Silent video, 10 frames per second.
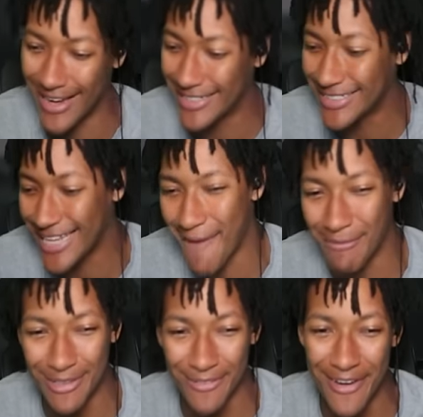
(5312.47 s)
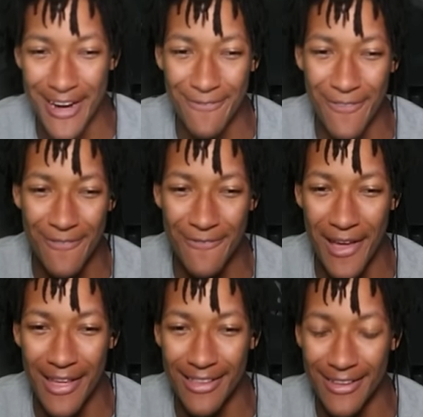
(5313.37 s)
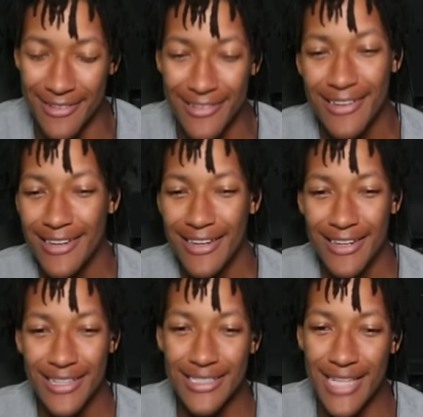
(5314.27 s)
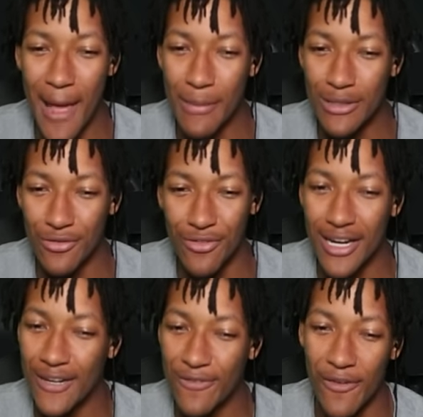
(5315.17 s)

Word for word: this game is rigged for failure. This game is rigged for